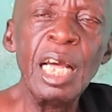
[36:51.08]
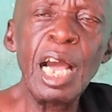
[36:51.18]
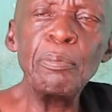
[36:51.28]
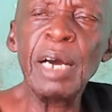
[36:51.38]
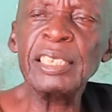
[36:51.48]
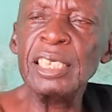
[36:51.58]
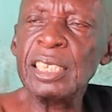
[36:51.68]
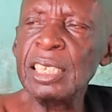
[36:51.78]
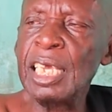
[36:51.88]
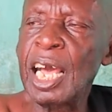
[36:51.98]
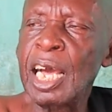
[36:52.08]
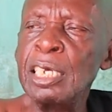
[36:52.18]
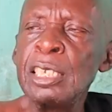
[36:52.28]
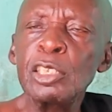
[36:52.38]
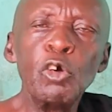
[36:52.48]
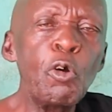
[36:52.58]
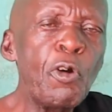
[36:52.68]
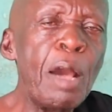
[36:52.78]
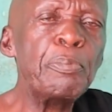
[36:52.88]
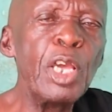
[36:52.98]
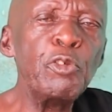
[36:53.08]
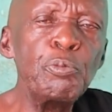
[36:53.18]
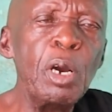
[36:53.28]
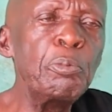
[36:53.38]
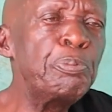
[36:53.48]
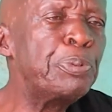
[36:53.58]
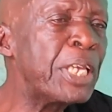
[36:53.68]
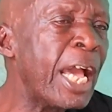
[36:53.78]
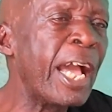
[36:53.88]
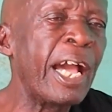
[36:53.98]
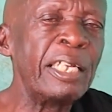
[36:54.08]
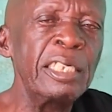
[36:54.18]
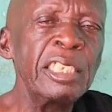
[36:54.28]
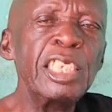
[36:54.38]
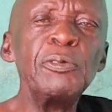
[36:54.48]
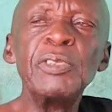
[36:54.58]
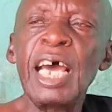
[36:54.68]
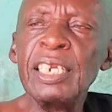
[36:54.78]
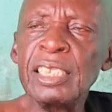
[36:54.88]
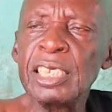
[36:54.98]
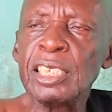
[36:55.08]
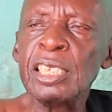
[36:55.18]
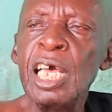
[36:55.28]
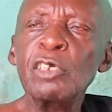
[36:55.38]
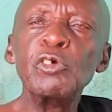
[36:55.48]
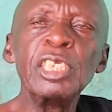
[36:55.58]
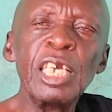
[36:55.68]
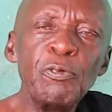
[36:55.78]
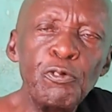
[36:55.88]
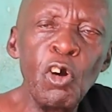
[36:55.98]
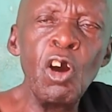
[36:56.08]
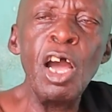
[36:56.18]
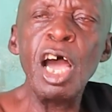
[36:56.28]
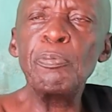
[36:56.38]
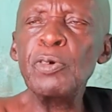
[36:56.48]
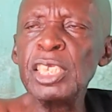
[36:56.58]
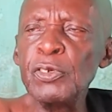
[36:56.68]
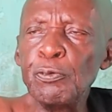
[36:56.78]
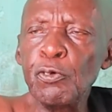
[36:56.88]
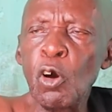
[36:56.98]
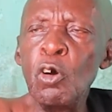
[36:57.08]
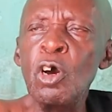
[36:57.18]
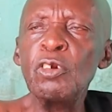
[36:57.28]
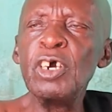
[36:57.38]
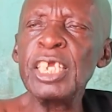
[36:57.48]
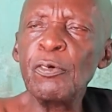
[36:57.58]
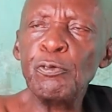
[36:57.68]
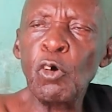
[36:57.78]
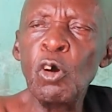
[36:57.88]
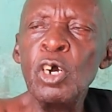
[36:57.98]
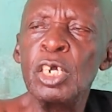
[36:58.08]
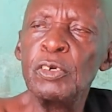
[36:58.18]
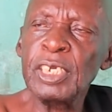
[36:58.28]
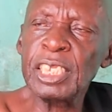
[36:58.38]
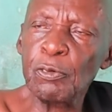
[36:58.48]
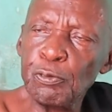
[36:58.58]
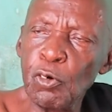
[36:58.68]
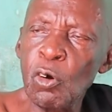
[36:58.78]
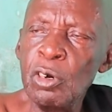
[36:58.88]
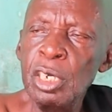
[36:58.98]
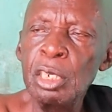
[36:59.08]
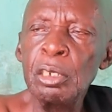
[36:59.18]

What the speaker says: ama se se ya so kwa be adwuma bia chief directors asoja for a police for lawyer for doctor for